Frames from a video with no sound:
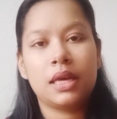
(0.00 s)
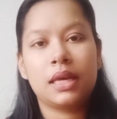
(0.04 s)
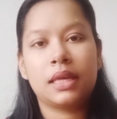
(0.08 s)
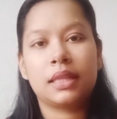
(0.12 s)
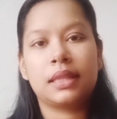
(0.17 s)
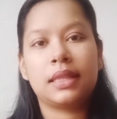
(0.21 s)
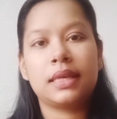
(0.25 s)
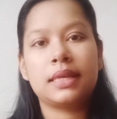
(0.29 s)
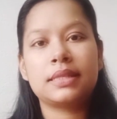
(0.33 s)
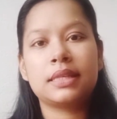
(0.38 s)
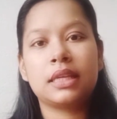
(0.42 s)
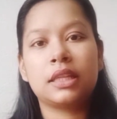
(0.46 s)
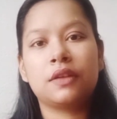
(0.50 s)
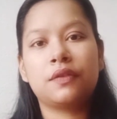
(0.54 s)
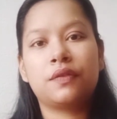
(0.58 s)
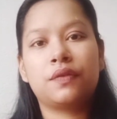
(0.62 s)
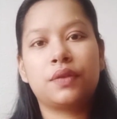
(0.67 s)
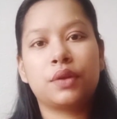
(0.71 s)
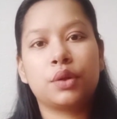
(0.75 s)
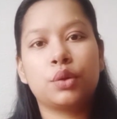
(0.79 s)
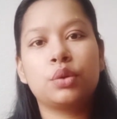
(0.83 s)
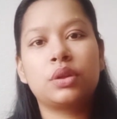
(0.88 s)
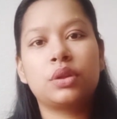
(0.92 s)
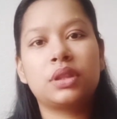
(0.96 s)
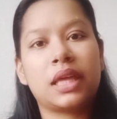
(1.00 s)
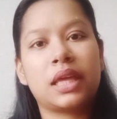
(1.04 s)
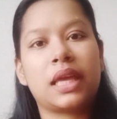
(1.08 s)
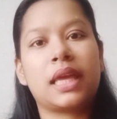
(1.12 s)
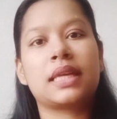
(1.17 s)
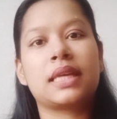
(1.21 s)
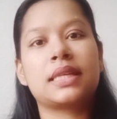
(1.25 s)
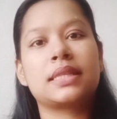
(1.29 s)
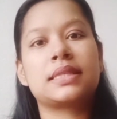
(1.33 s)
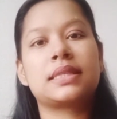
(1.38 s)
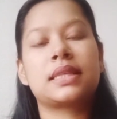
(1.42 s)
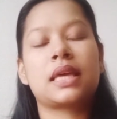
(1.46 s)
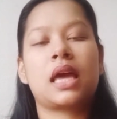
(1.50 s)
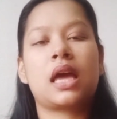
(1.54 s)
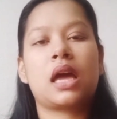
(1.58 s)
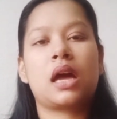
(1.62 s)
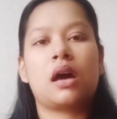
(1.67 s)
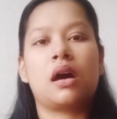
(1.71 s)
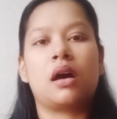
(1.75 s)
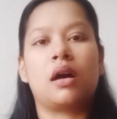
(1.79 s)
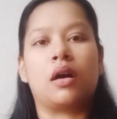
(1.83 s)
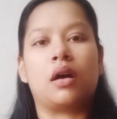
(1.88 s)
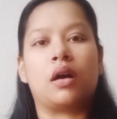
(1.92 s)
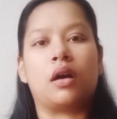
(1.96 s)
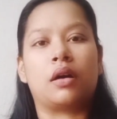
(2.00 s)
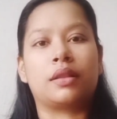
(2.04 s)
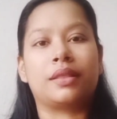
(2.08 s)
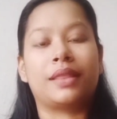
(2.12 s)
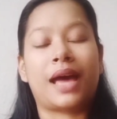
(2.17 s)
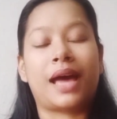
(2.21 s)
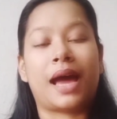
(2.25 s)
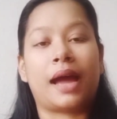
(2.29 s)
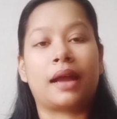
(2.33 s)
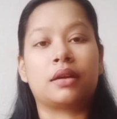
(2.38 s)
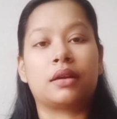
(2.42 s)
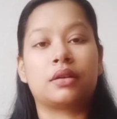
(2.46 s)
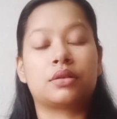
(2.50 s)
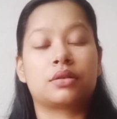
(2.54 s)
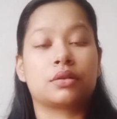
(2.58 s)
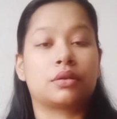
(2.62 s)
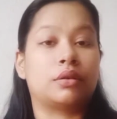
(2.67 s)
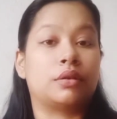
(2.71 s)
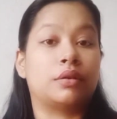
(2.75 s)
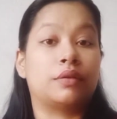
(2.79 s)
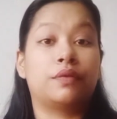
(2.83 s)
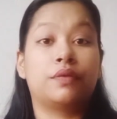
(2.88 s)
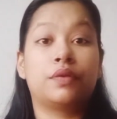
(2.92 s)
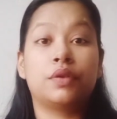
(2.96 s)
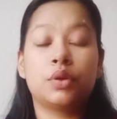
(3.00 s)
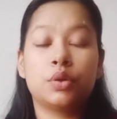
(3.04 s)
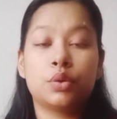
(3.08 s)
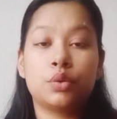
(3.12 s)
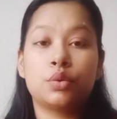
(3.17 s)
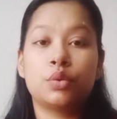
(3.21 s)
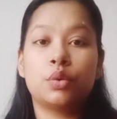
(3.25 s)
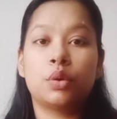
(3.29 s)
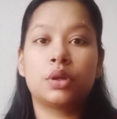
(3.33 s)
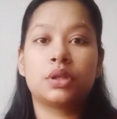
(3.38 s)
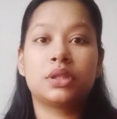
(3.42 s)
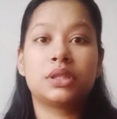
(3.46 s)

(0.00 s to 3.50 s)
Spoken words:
These are the few things few